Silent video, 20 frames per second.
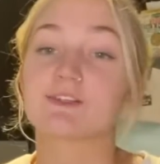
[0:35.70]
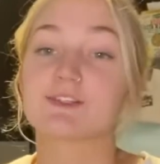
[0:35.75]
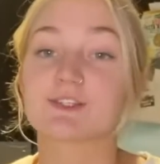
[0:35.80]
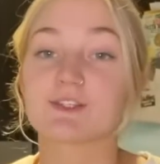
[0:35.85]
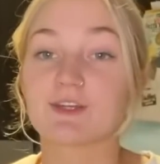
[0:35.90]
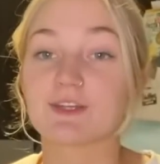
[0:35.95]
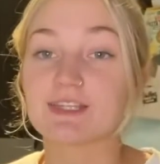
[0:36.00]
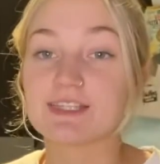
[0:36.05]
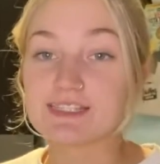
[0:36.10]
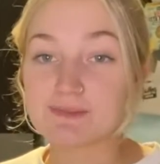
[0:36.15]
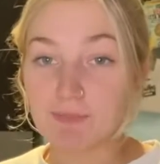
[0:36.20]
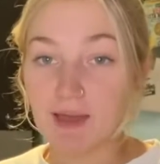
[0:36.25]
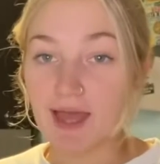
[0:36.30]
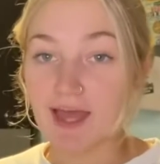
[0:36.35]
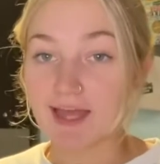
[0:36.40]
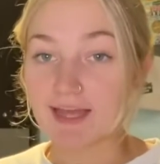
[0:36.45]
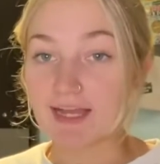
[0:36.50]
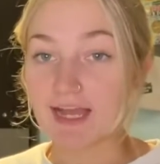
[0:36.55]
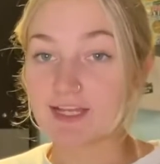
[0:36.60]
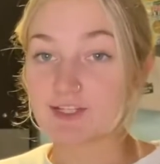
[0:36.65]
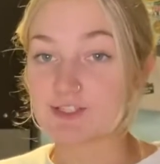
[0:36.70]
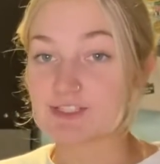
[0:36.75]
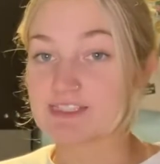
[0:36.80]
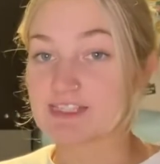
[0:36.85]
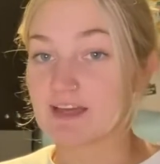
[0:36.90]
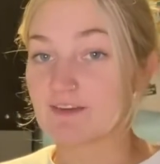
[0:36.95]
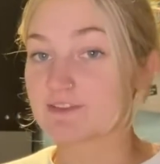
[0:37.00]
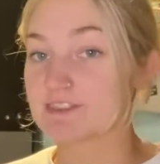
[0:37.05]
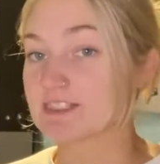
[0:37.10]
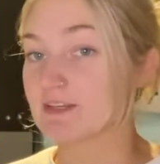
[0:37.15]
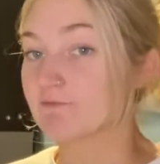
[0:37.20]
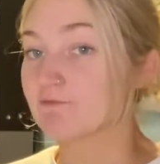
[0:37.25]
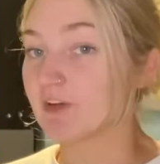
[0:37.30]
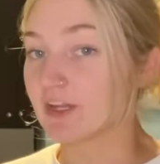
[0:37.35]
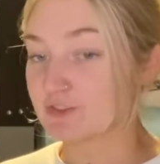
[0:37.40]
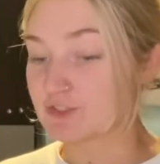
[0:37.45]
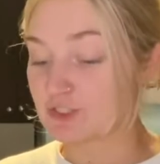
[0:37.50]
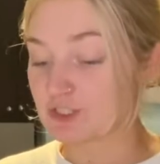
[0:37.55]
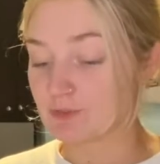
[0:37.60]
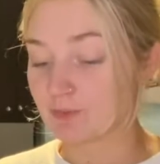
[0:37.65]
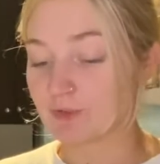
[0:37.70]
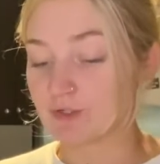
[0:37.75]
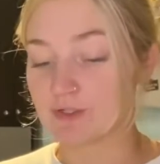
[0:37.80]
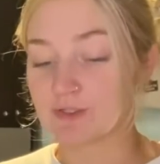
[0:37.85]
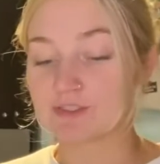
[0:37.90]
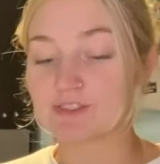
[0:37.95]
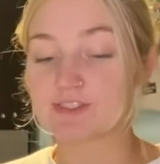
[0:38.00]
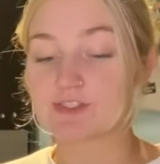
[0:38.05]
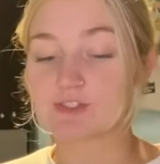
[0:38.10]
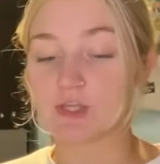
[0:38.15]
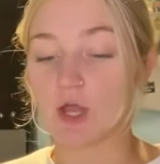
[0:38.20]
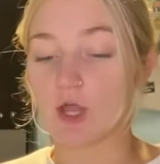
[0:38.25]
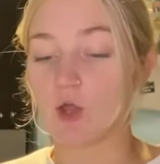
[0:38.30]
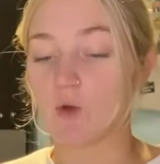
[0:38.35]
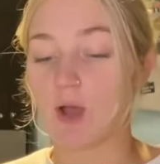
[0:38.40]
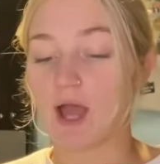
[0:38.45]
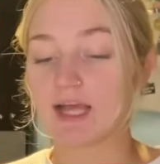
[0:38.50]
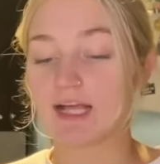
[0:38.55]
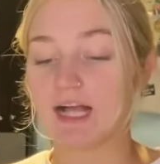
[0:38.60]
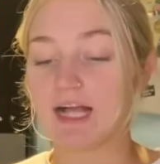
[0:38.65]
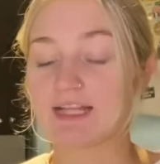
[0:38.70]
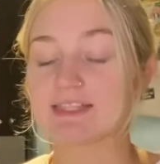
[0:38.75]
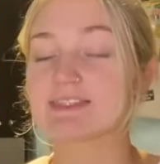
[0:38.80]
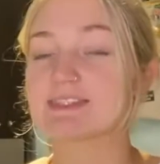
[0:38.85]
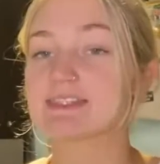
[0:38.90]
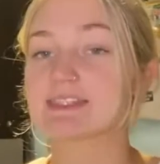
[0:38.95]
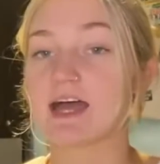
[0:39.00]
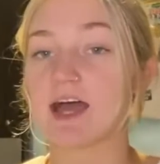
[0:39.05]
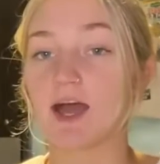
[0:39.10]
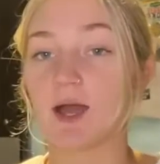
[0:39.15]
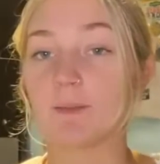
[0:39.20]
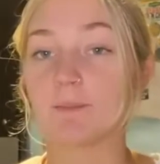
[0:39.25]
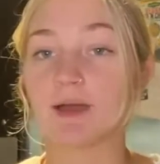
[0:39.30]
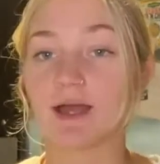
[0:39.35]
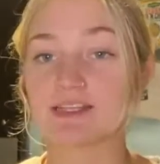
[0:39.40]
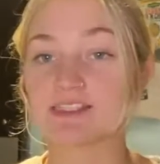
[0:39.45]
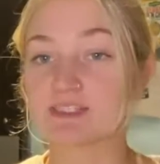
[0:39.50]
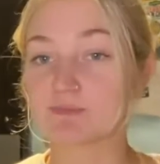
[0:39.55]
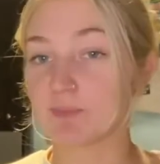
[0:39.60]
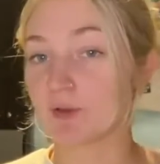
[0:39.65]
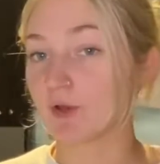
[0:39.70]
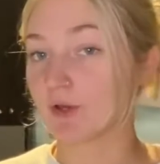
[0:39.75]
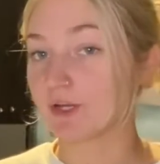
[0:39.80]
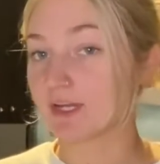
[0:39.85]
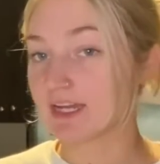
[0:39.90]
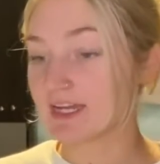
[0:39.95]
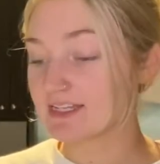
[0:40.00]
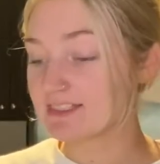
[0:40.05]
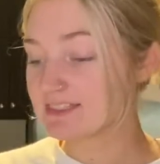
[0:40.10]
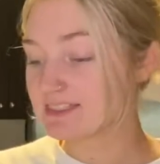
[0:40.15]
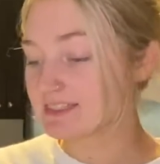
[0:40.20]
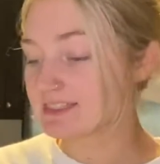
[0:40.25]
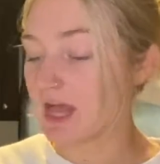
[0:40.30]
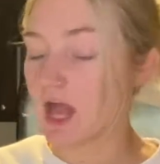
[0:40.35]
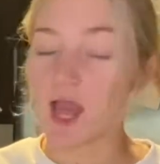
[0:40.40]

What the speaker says: so in this bag, I just have some vegetables. So I got some asparagus.